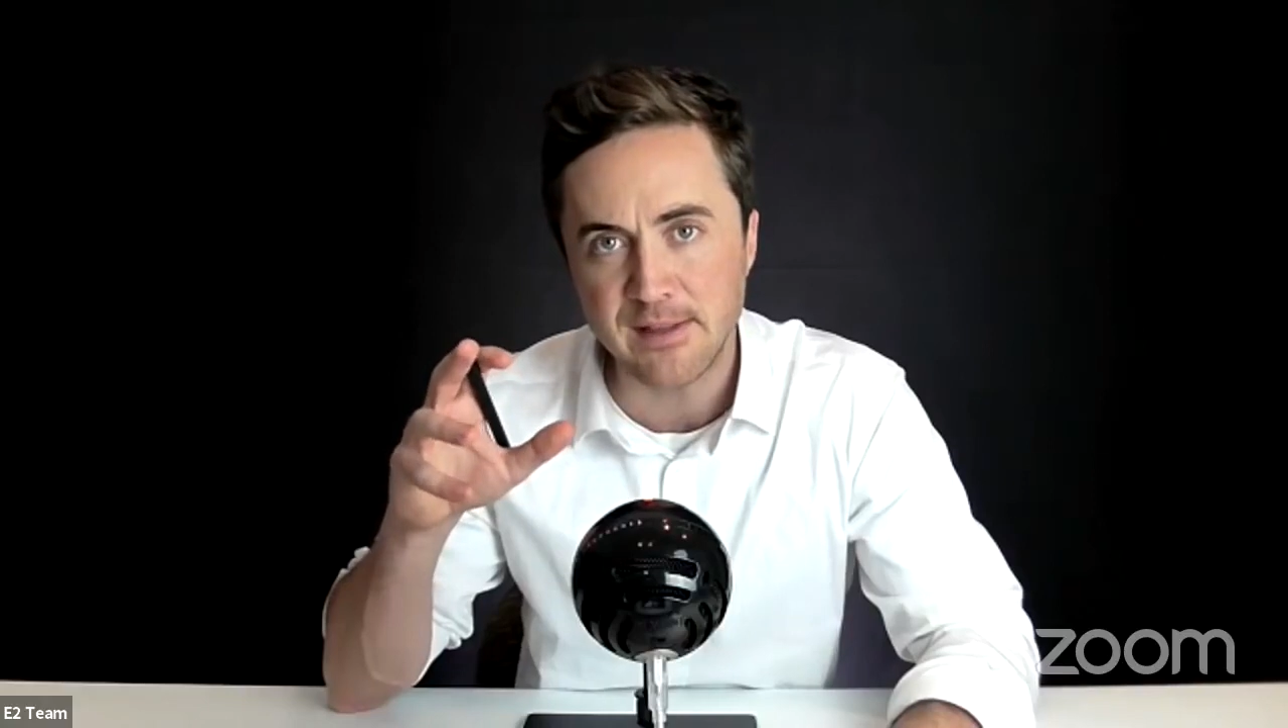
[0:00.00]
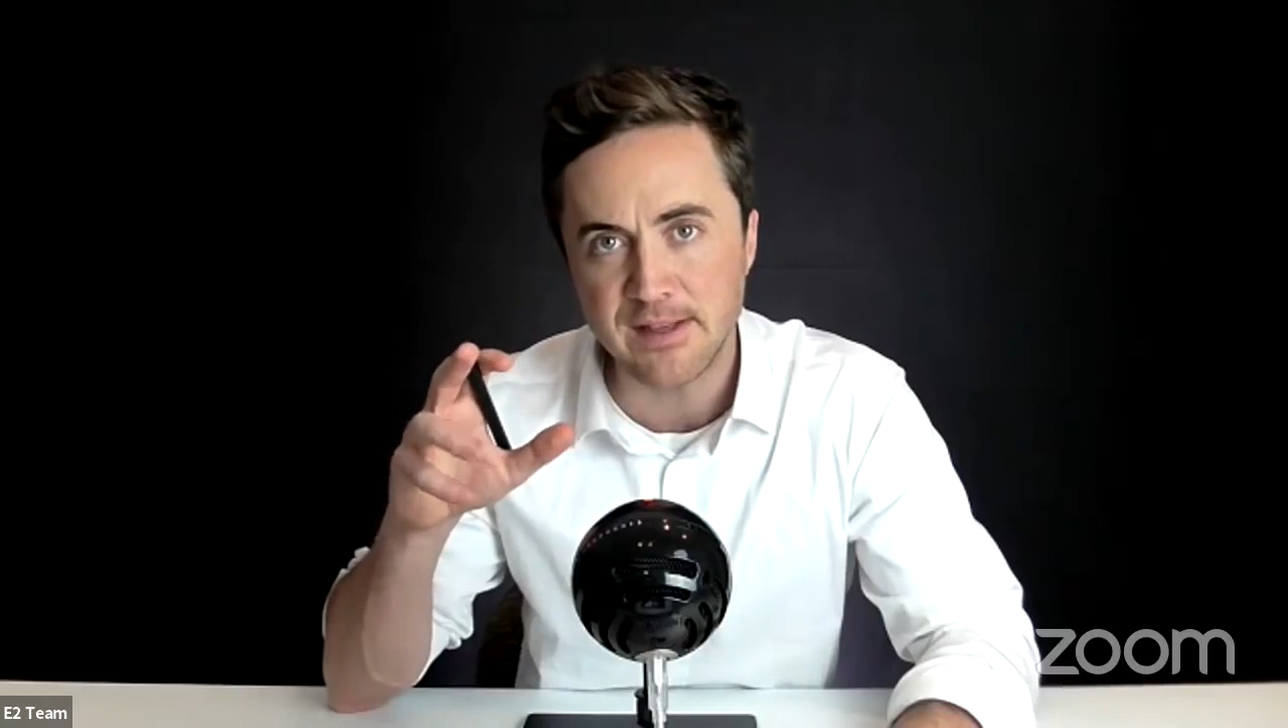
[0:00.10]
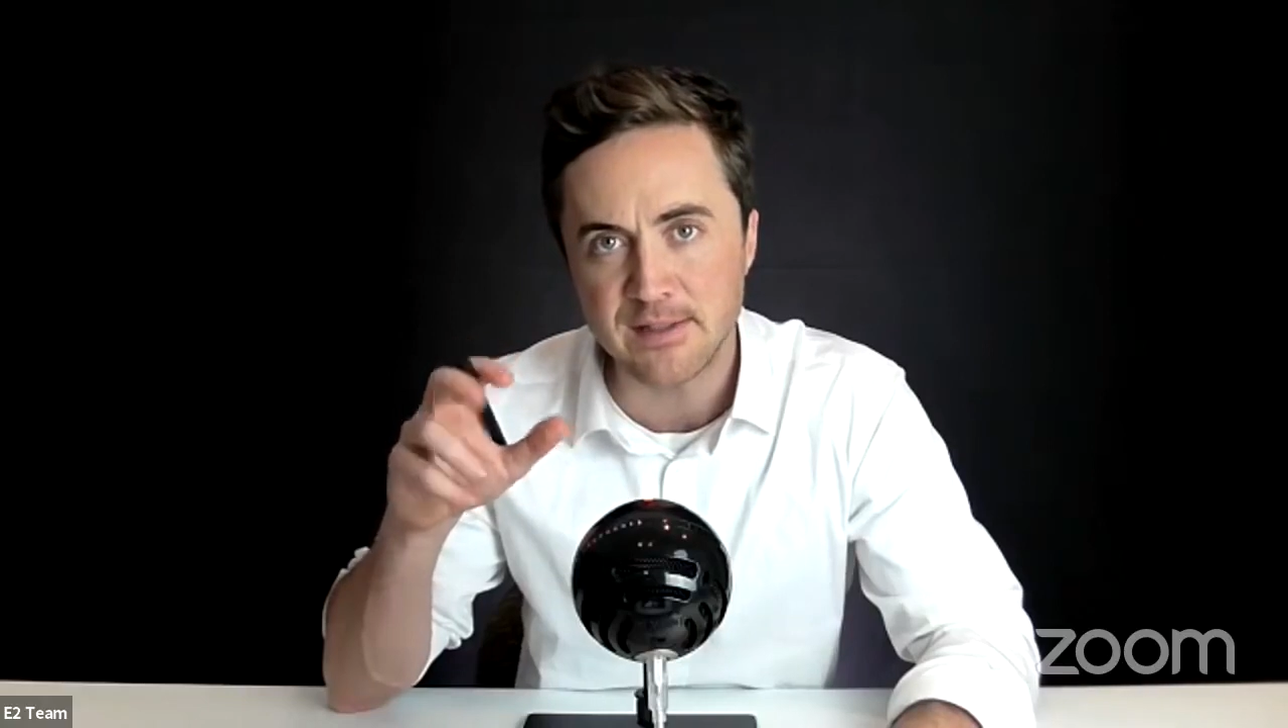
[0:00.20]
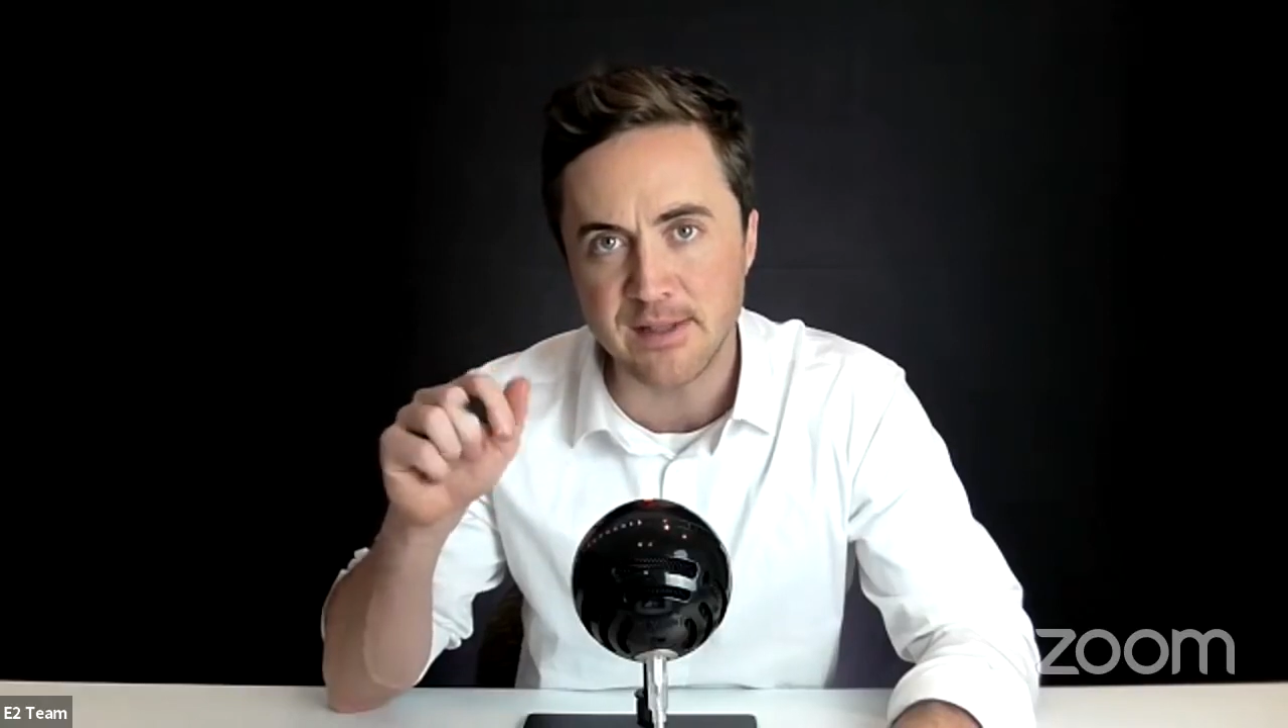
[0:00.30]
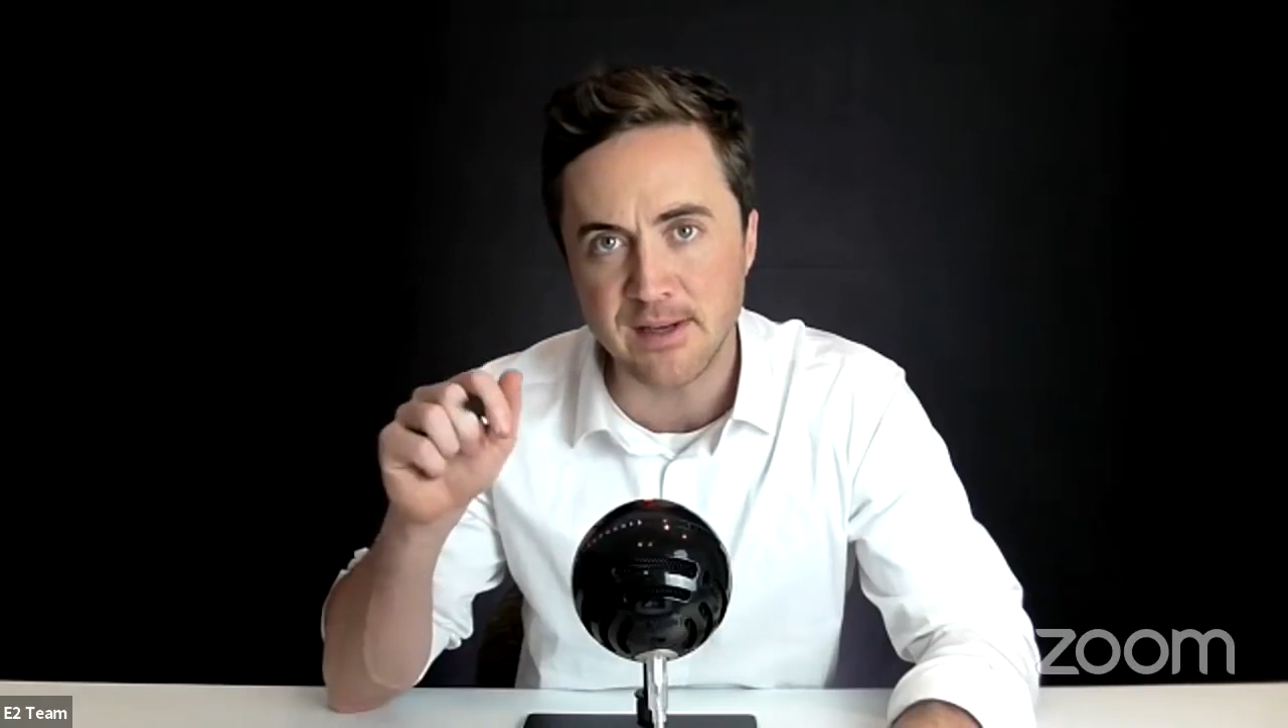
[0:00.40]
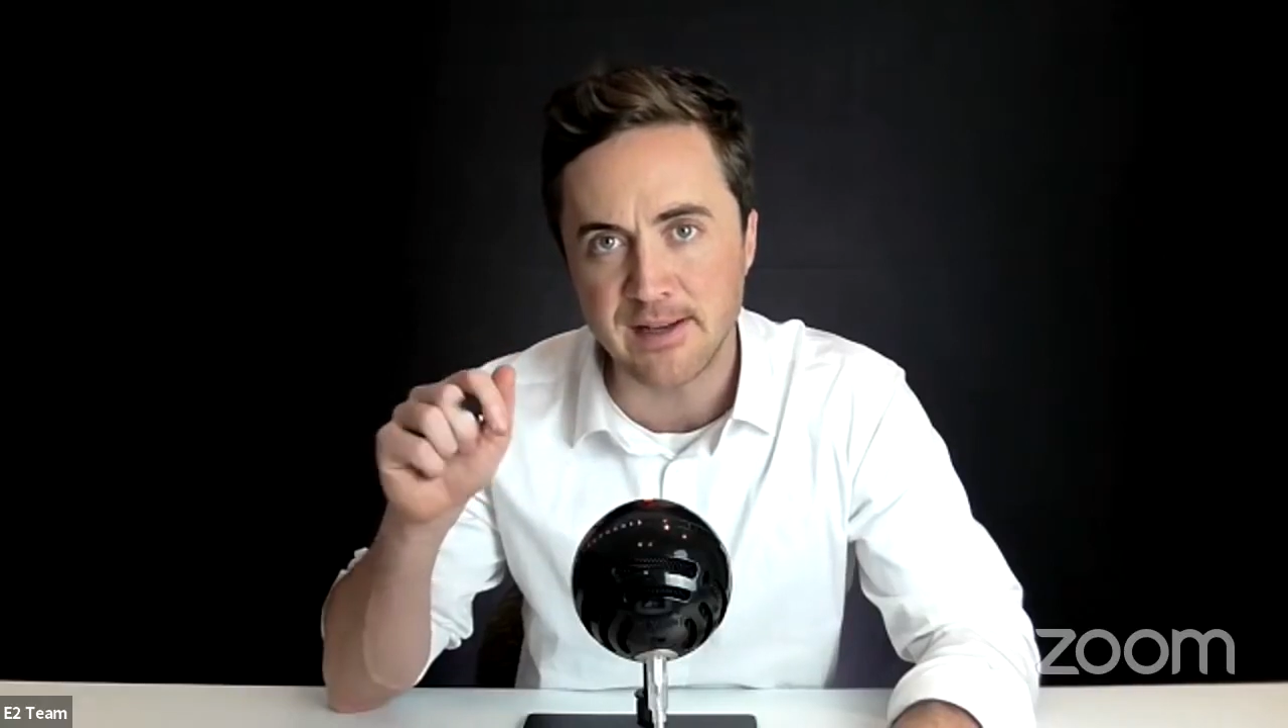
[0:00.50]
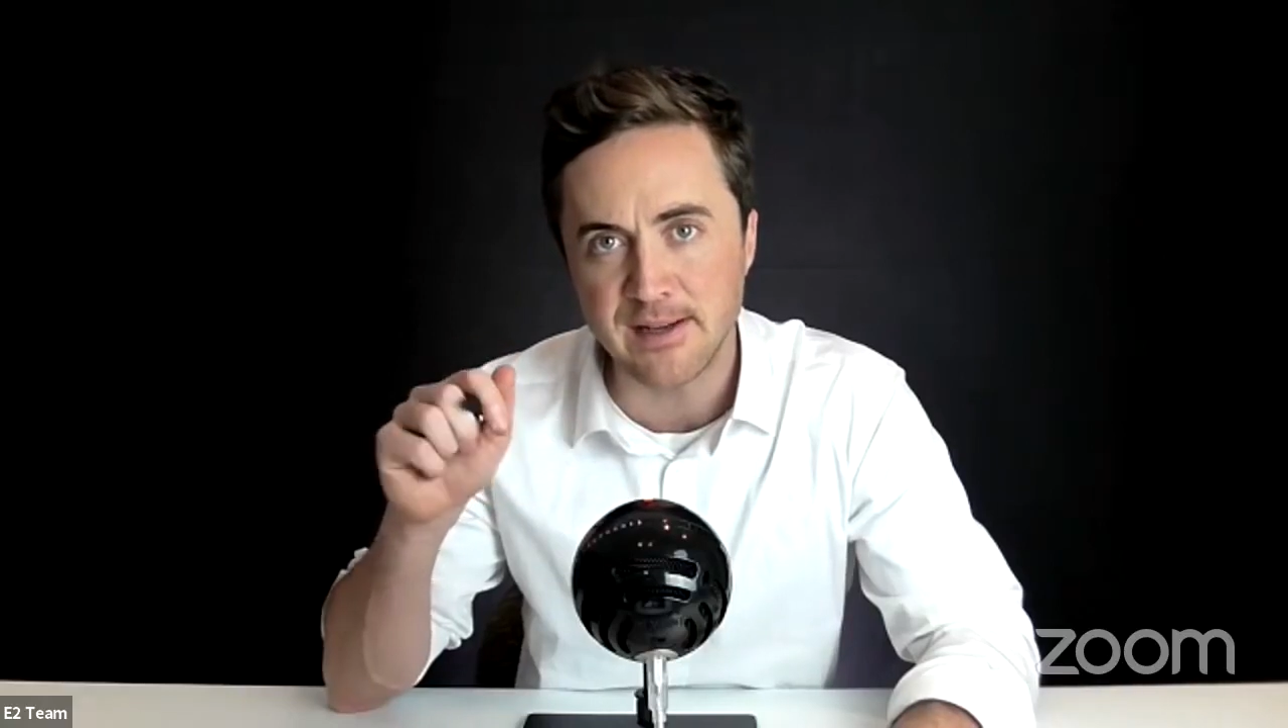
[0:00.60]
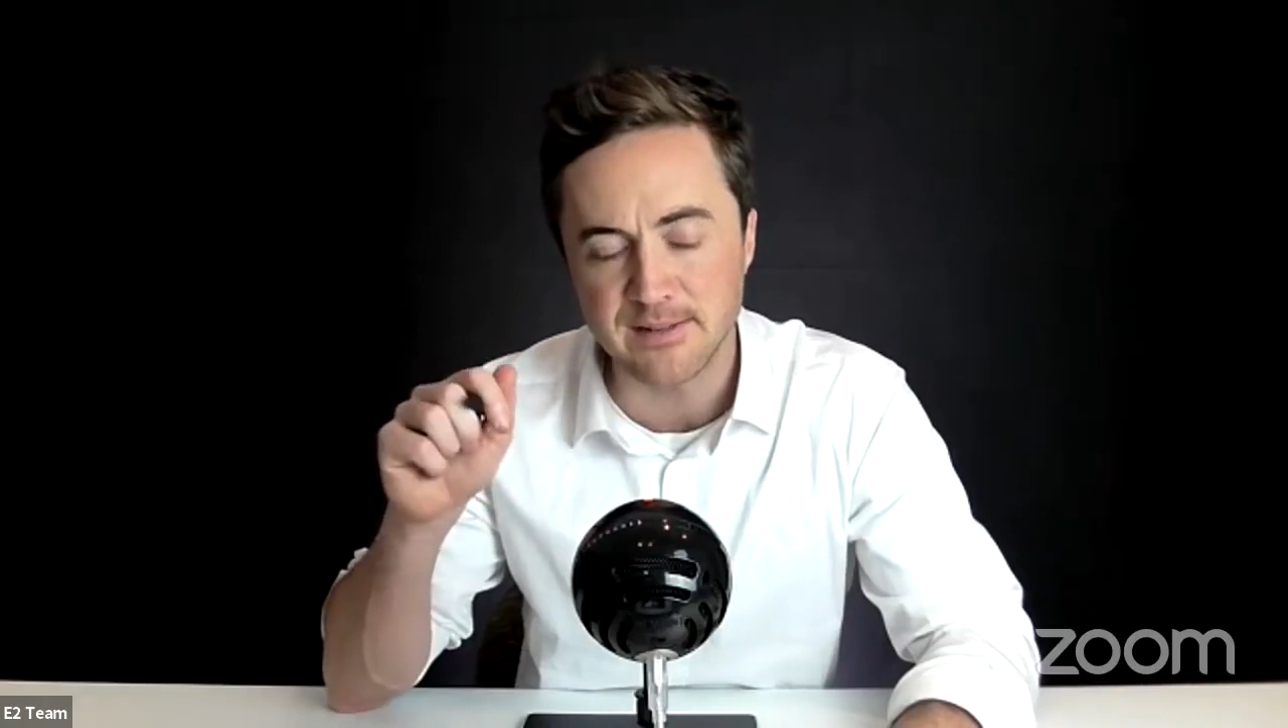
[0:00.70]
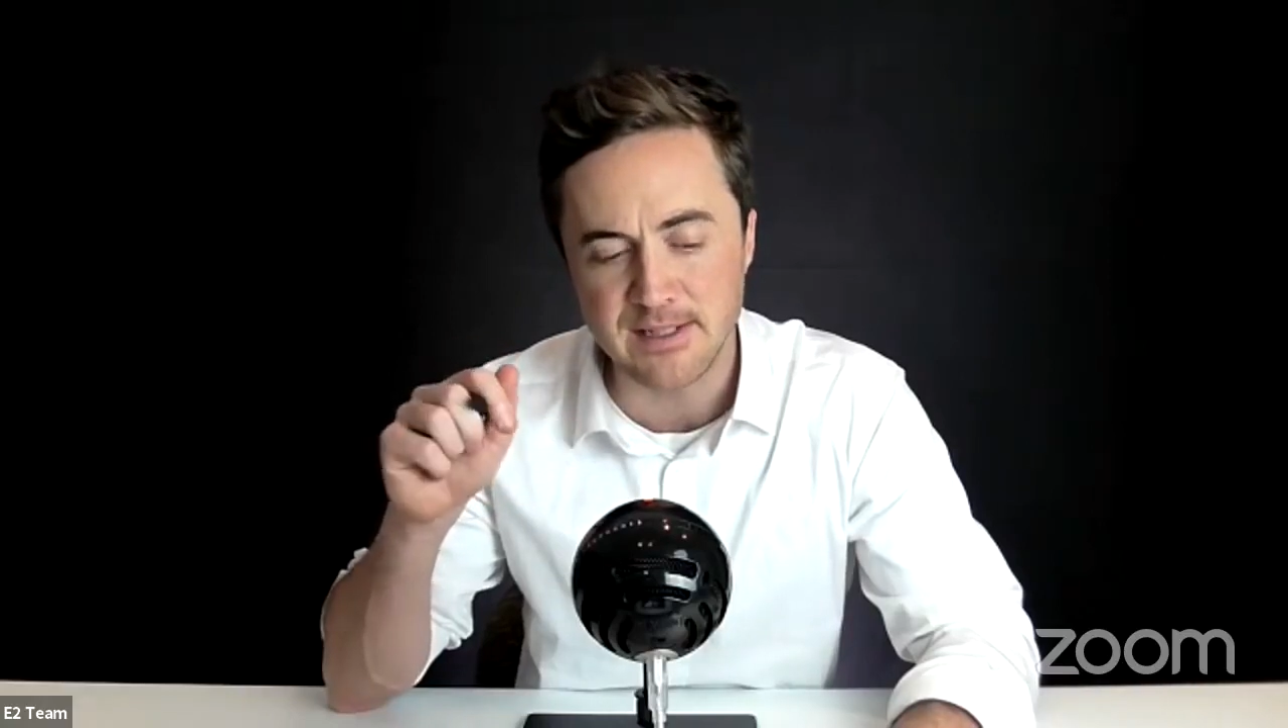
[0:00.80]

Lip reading: in IELTS